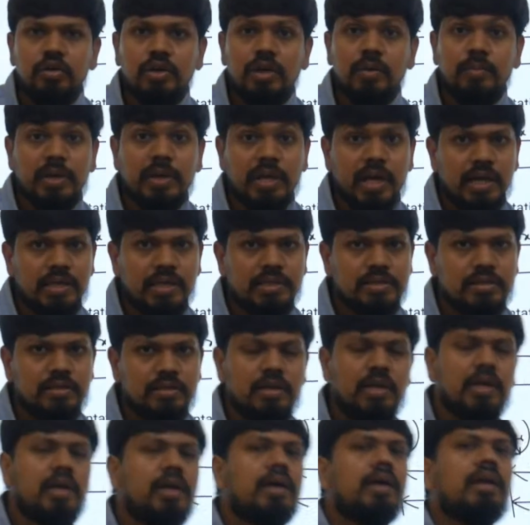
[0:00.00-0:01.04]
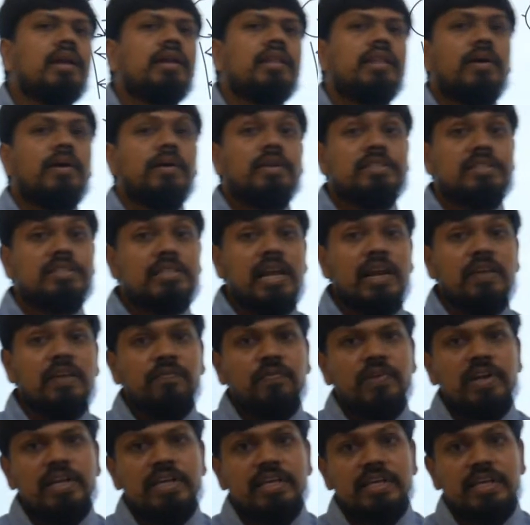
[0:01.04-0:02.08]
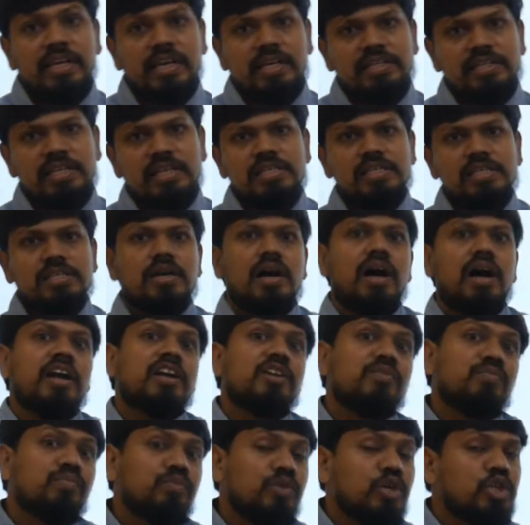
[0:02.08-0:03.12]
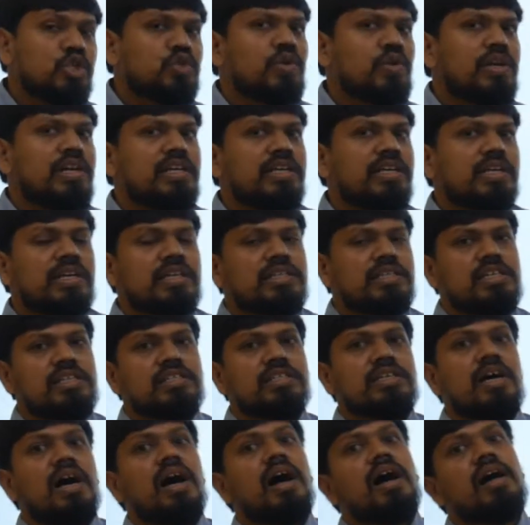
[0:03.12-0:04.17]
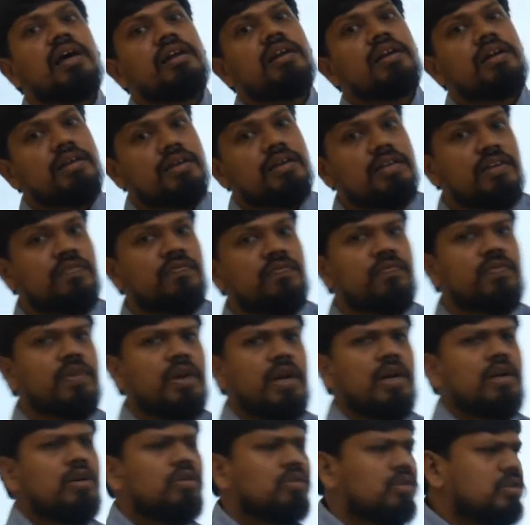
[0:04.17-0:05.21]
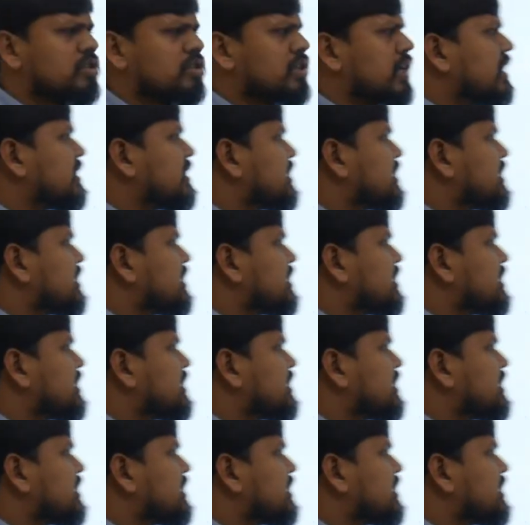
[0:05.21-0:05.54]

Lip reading: because the self linkages and mutual linkages are different. Okay, so let's